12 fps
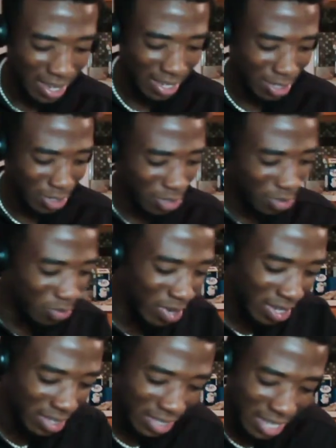A new
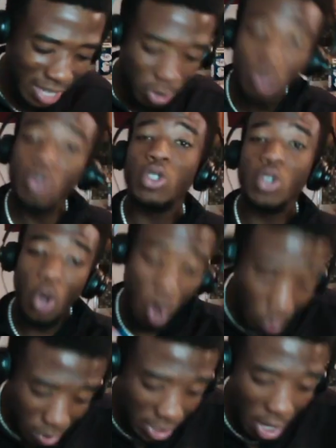word. Yeah, I told you, look,
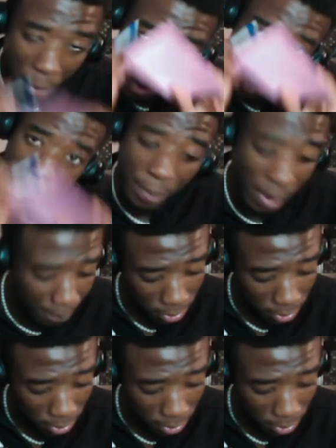always get a pen and paper.